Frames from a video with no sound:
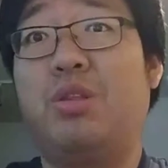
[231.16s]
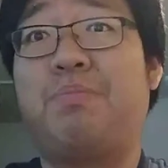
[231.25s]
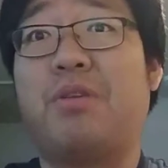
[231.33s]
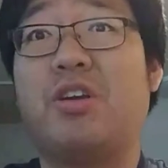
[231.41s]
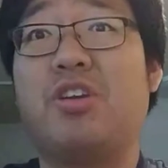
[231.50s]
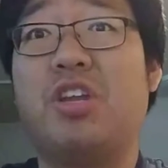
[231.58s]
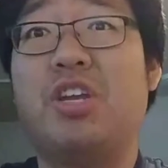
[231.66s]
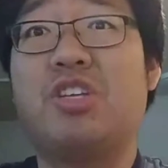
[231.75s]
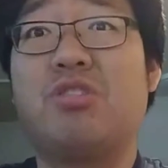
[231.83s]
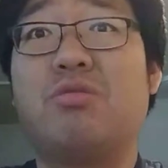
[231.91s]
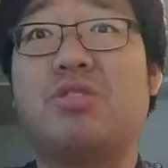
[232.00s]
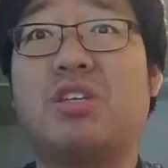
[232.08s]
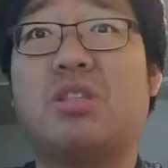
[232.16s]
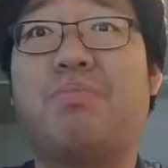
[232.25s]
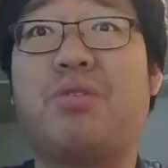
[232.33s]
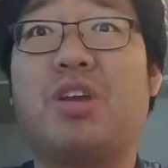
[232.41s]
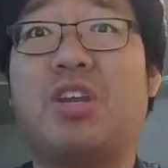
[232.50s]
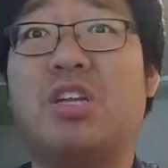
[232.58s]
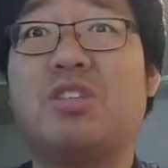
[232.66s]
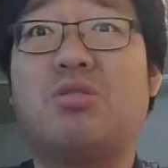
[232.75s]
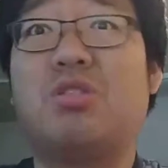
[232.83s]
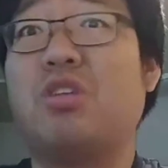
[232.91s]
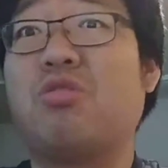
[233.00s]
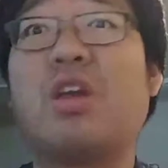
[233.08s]
Bardiche or set the Brigadine
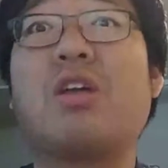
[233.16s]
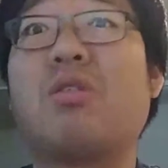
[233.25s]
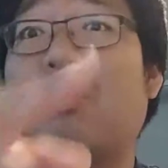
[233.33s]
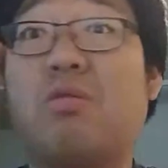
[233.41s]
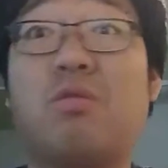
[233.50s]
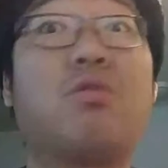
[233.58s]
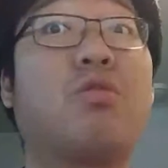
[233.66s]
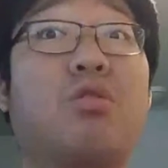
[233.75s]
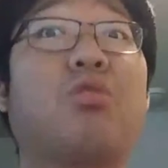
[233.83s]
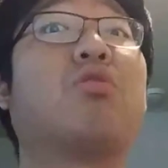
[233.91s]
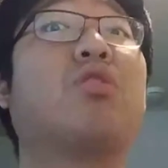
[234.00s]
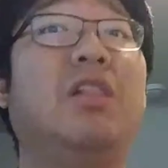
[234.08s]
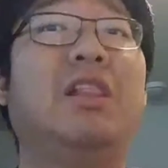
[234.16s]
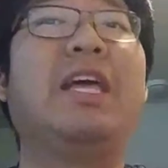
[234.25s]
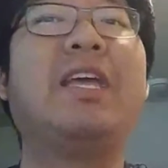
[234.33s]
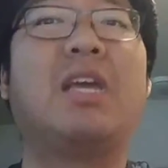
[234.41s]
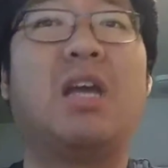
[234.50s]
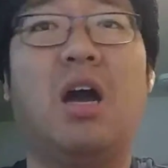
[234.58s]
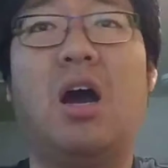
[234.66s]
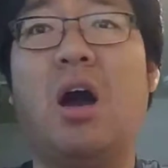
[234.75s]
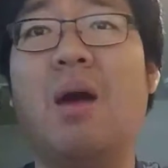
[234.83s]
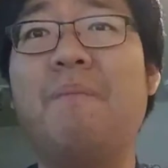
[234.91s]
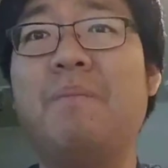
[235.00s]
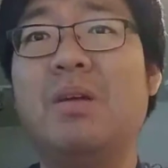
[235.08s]
so that you can link
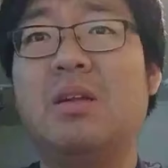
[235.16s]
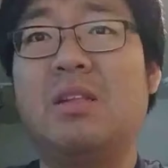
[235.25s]
up.